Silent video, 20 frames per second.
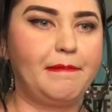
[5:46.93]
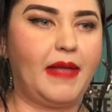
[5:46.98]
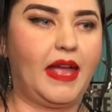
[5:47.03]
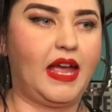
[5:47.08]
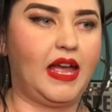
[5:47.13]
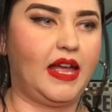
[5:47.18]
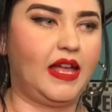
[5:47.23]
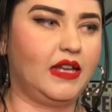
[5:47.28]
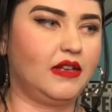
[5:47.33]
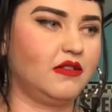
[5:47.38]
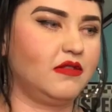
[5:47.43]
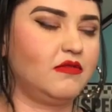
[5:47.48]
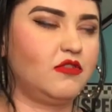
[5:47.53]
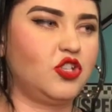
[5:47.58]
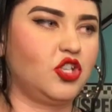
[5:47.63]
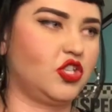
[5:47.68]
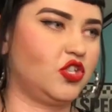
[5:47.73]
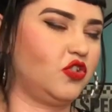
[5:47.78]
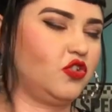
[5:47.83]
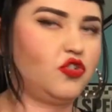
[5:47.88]
and
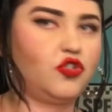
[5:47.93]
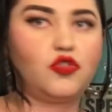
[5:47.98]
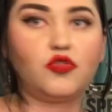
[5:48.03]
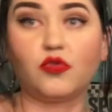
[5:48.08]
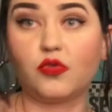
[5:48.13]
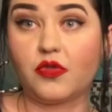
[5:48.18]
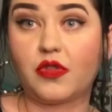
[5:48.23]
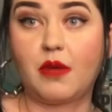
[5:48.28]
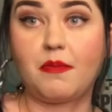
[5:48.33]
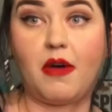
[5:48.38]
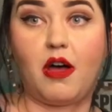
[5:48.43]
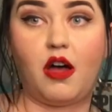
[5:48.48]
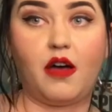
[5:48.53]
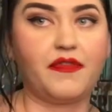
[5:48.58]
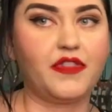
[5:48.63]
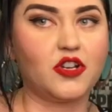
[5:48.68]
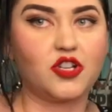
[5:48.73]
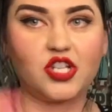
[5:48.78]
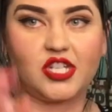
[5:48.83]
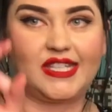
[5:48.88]
just screw them off.
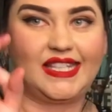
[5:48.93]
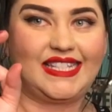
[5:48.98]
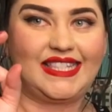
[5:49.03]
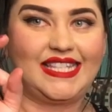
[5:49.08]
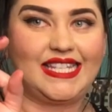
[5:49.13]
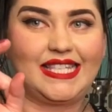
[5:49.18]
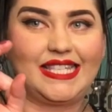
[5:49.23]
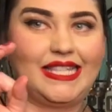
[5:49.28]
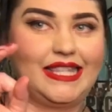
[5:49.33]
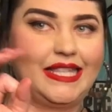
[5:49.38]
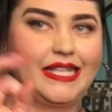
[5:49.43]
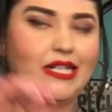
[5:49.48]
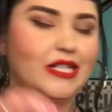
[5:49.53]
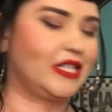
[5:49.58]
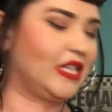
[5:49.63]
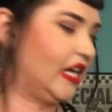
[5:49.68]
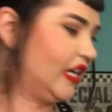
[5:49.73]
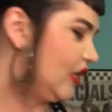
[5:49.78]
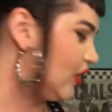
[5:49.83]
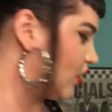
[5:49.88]
They're just like these little tiny